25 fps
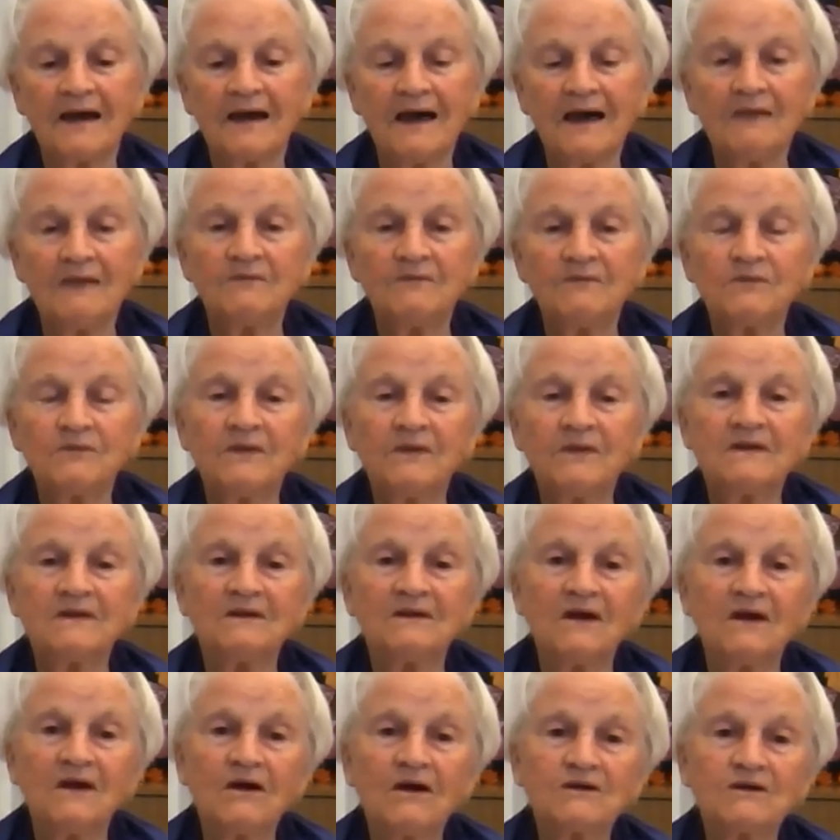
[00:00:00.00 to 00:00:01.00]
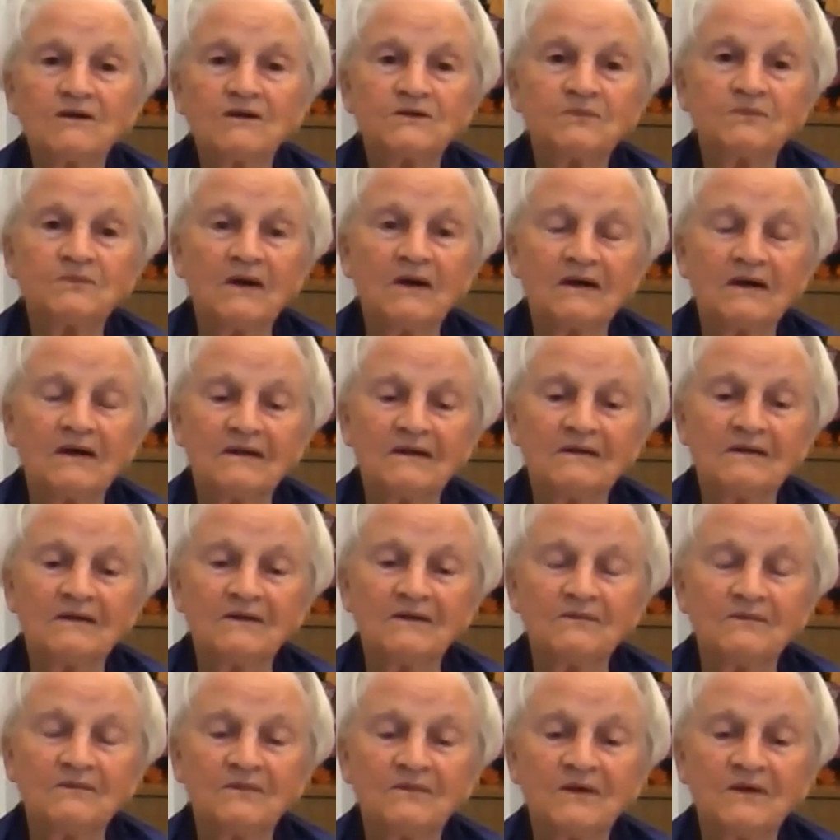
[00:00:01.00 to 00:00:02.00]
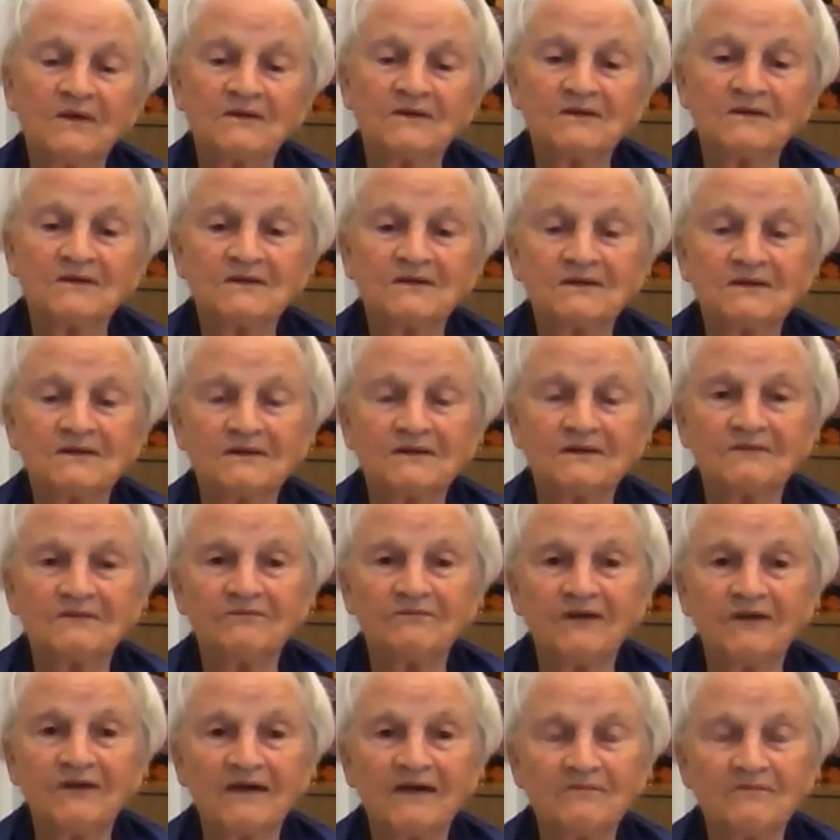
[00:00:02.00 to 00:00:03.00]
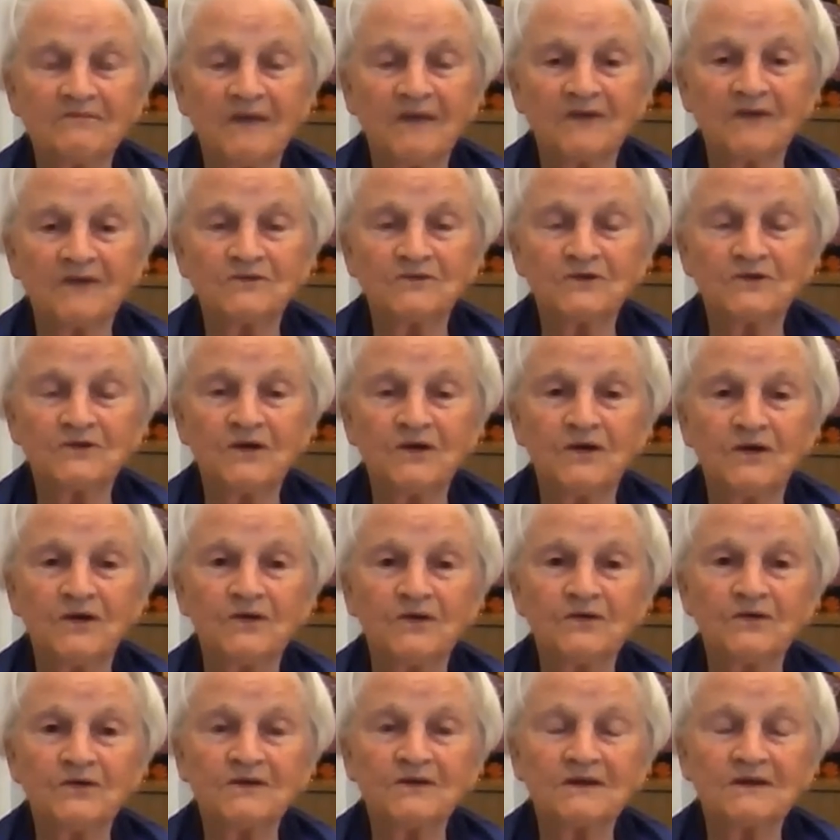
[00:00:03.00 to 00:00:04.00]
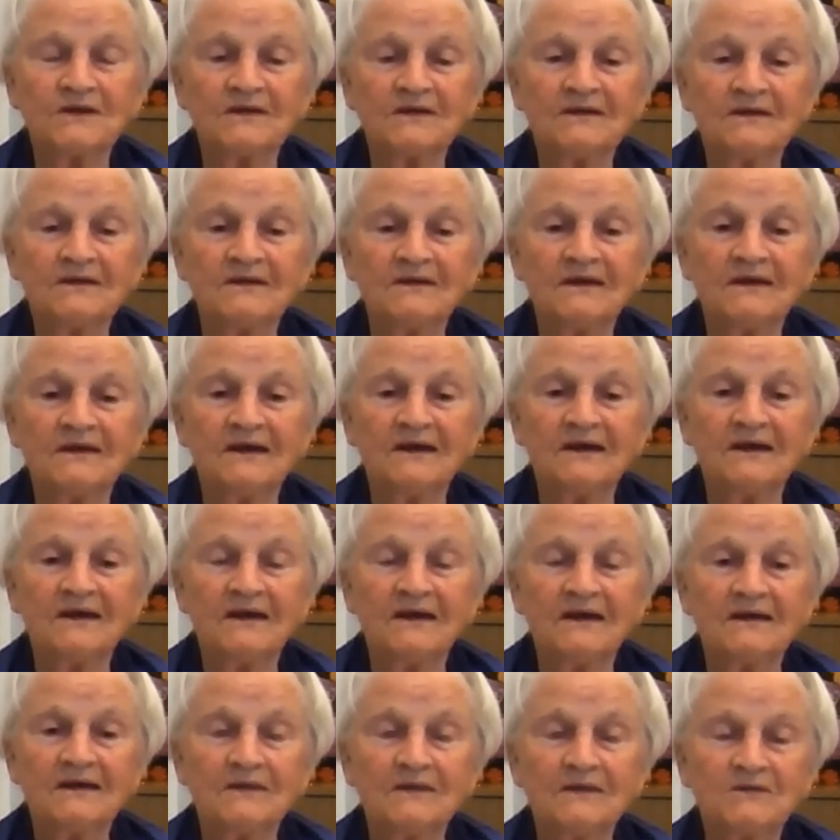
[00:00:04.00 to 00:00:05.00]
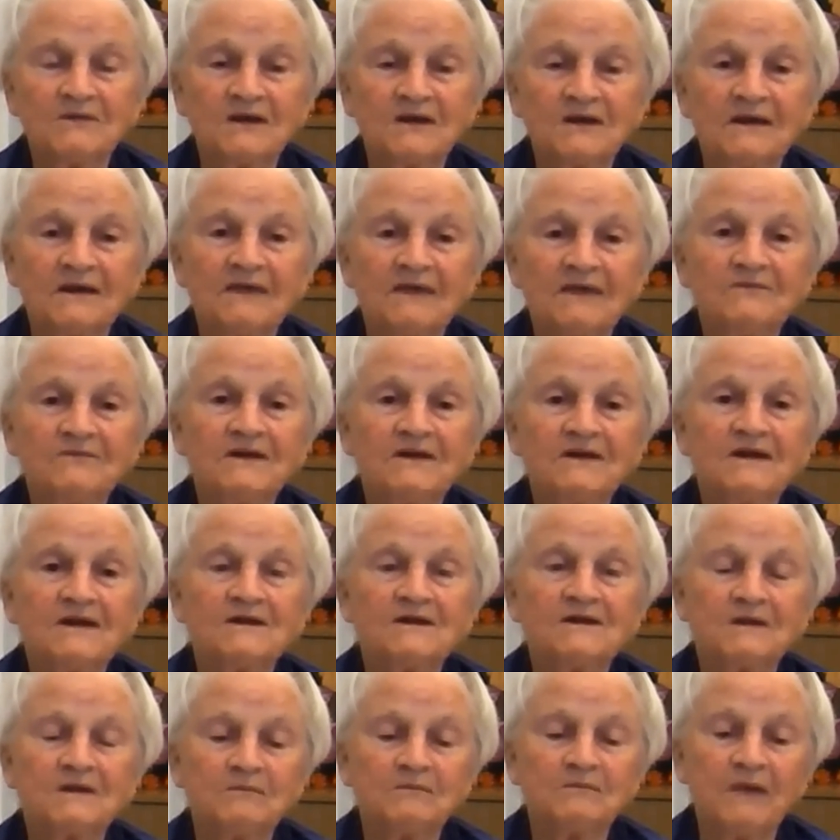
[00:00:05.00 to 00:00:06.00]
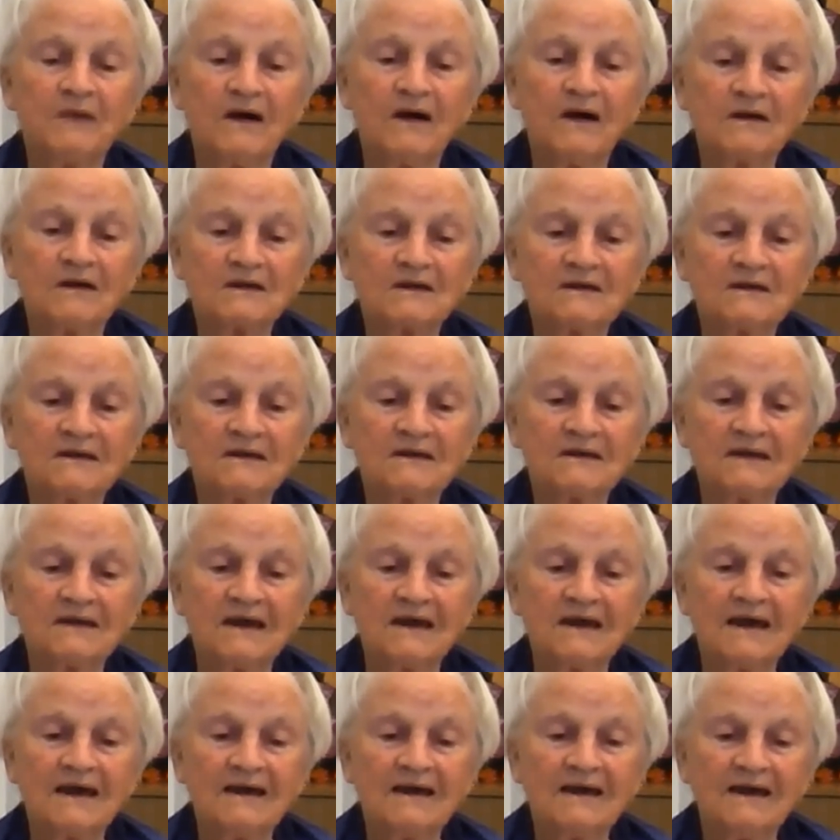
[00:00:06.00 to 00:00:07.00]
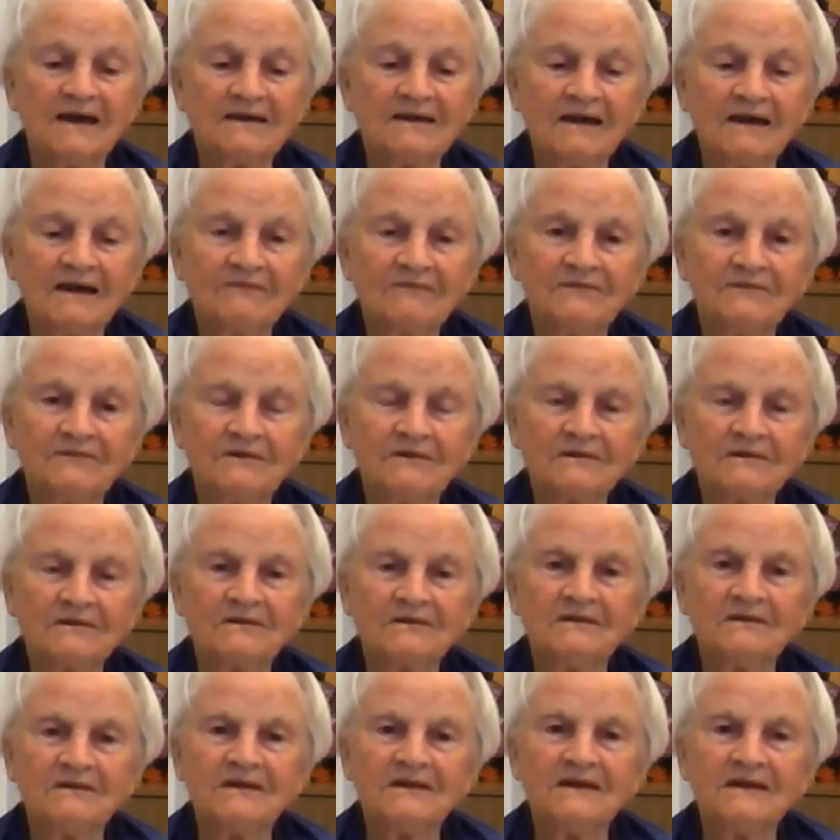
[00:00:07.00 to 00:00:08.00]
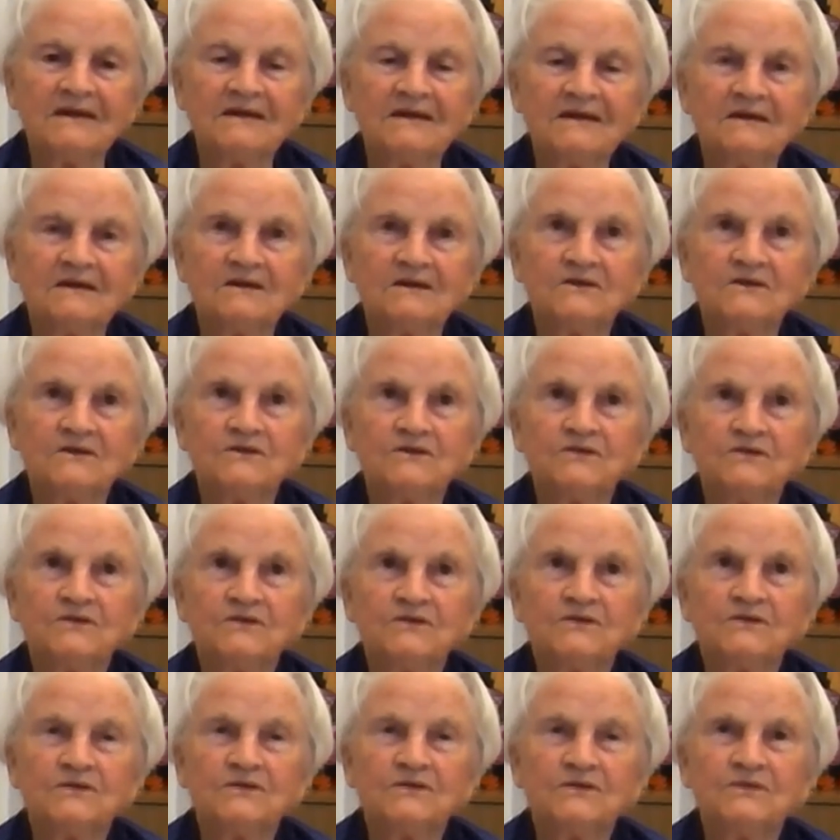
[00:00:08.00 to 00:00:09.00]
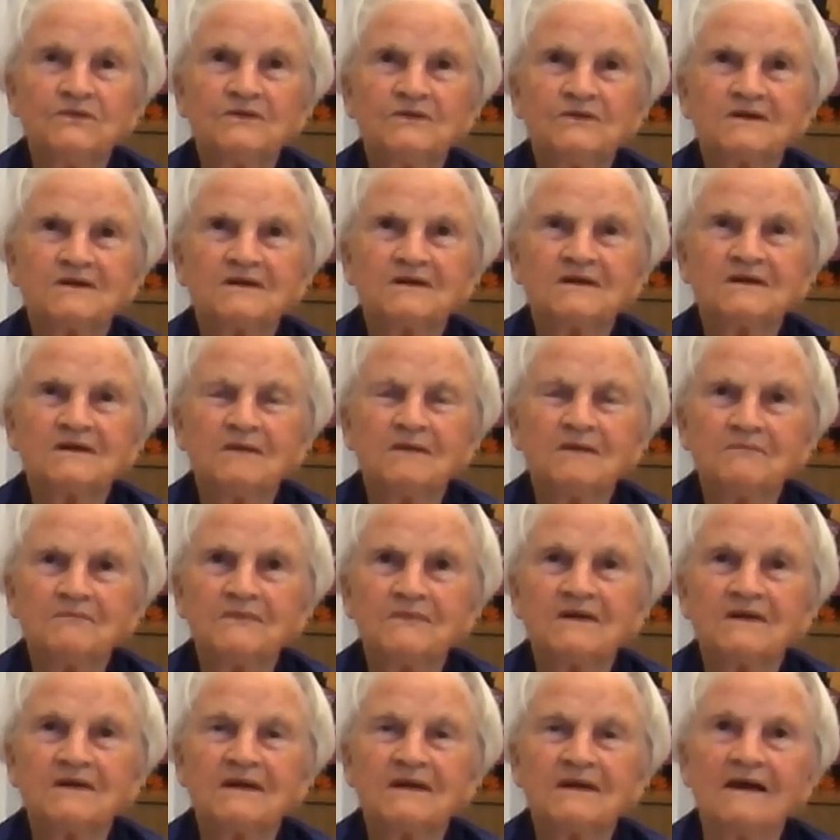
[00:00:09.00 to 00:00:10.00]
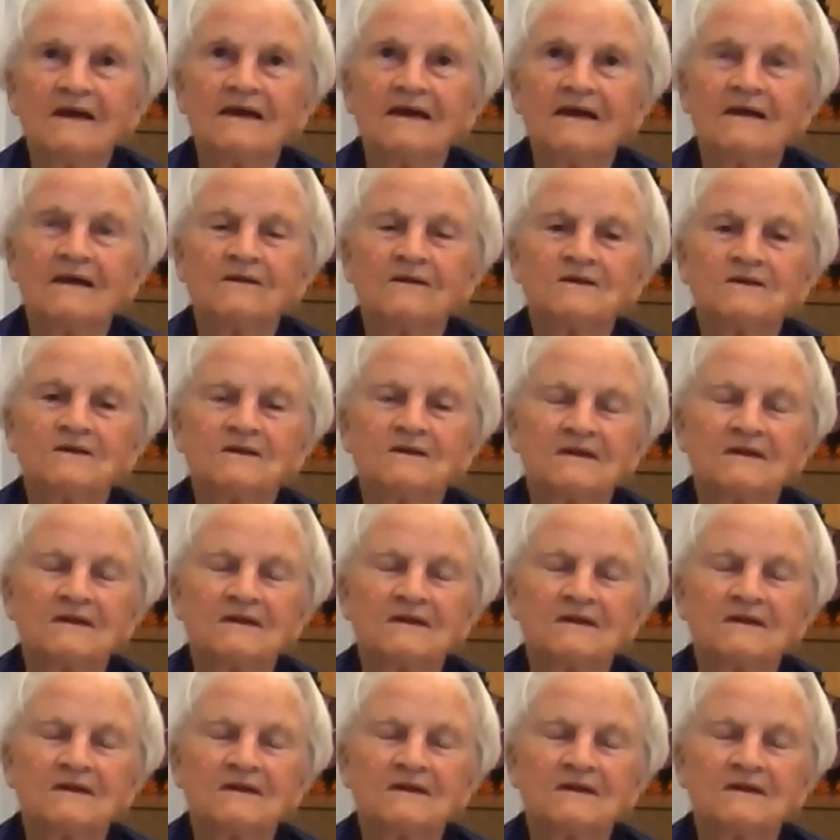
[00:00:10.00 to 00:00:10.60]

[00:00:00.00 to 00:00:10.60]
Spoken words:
But when the last one was 5 months old, it was 11 years had passed, and I felt the need to do something else,